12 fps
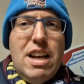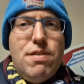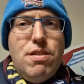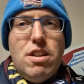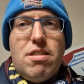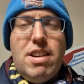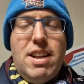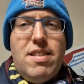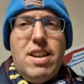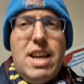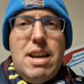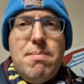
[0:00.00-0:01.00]
Full credit
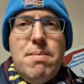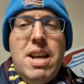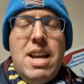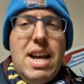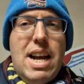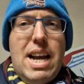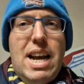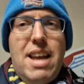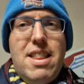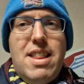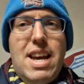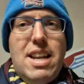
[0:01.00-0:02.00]
to him.
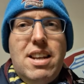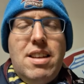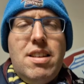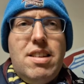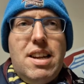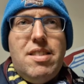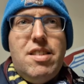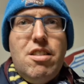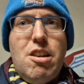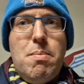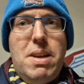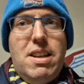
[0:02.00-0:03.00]
Then
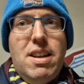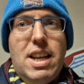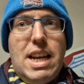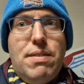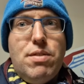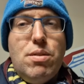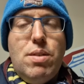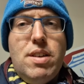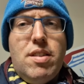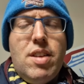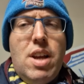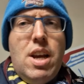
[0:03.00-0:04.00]
Chester immediately
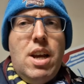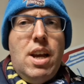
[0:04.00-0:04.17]
afterwards